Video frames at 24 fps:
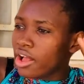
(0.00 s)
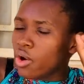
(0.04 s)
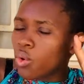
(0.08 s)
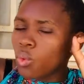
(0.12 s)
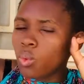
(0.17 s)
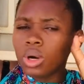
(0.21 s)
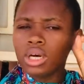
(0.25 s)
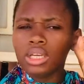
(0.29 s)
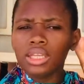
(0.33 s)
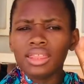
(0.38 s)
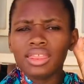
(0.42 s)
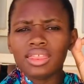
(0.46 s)

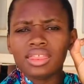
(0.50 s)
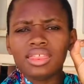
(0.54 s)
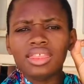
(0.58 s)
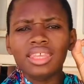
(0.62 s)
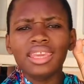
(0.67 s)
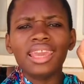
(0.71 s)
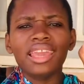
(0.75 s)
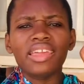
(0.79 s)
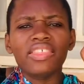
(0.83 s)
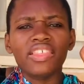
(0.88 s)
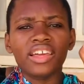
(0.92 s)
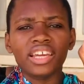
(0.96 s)
one
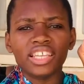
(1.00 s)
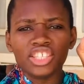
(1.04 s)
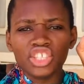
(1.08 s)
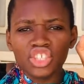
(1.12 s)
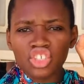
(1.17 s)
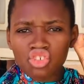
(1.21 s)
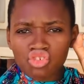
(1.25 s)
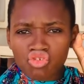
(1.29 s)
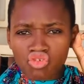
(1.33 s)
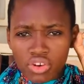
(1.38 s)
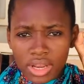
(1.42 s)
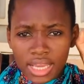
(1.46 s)
thing that
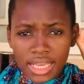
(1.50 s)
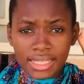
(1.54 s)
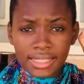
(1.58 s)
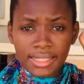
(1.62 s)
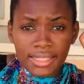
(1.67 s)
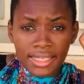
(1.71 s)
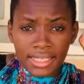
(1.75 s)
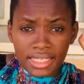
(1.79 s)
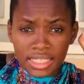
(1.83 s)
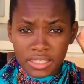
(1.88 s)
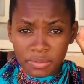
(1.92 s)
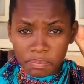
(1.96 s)

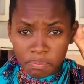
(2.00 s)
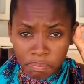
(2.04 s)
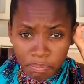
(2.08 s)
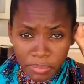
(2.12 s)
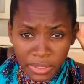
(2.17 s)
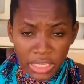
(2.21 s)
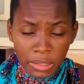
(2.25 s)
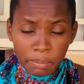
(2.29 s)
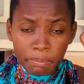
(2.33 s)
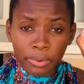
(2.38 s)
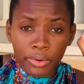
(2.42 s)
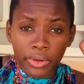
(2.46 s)
stresses
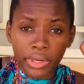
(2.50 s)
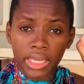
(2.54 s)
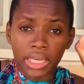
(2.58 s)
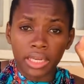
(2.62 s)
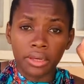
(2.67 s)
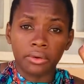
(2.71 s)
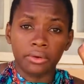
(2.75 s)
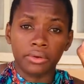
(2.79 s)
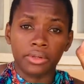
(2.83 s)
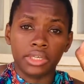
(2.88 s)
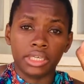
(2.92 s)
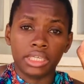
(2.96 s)
people a
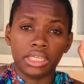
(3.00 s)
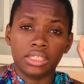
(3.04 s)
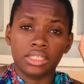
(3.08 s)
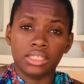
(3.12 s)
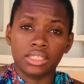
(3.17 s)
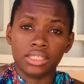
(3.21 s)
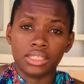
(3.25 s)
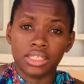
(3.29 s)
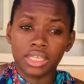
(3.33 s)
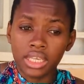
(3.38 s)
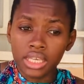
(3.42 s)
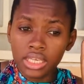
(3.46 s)
lot
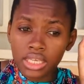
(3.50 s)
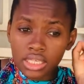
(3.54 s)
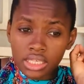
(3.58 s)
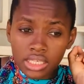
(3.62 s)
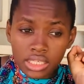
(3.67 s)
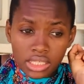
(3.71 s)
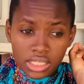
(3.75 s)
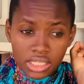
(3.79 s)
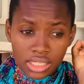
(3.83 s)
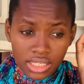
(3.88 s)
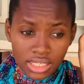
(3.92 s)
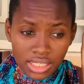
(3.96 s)
is
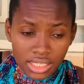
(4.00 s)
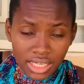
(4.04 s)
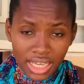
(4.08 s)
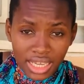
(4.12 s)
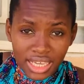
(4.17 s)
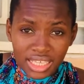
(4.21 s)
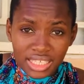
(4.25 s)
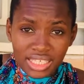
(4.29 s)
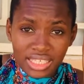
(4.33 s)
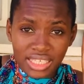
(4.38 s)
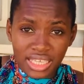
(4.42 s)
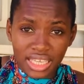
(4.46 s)

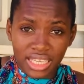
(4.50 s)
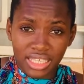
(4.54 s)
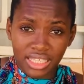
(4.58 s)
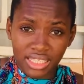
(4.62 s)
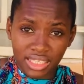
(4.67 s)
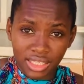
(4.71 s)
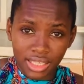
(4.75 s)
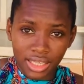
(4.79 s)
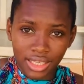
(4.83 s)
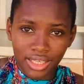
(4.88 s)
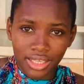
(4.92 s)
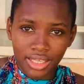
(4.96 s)

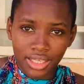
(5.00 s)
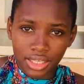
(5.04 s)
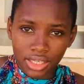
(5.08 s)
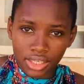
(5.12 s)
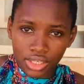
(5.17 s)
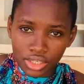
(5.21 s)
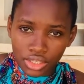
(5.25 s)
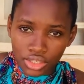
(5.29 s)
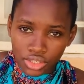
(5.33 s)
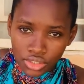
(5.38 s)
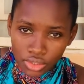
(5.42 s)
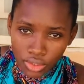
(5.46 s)
starting
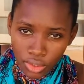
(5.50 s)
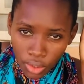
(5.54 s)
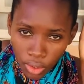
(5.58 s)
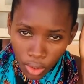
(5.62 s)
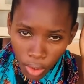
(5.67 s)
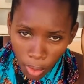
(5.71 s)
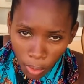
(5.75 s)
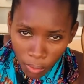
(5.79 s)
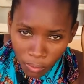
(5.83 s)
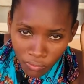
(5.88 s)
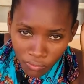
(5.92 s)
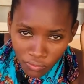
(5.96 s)
to
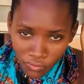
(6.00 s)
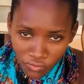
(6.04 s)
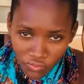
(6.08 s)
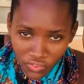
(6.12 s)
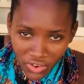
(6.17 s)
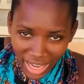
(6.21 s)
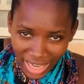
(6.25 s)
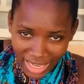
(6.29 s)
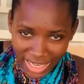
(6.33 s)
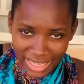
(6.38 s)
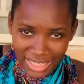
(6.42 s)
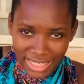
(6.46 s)

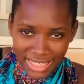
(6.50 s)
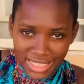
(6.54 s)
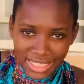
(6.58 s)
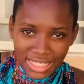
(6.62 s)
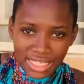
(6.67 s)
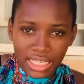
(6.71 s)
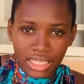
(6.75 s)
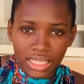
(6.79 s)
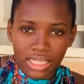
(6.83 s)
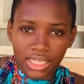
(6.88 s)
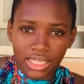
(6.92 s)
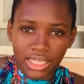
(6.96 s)

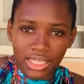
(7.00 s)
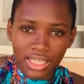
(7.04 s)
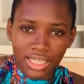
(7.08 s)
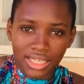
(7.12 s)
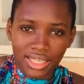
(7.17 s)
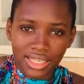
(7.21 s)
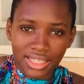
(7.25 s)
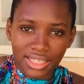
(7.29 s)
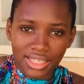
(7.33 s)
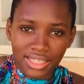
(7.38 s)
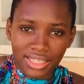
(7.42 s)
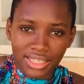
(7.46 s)
convert
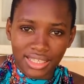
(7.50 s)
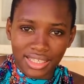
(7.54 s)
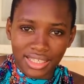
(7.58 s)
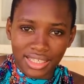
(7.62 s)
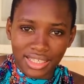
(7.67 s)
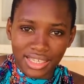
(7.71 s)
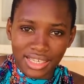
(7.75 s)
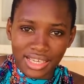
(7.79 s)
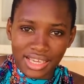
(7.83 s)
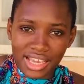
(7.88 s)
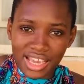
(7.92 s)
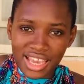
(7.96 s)

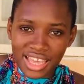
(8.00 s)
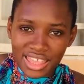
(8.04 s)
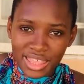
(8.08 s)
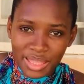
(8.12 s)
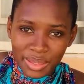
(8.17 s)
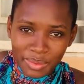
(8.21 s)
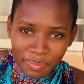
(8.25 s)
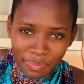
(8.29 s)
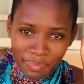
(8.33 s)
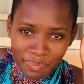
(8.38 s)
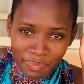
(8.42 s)
the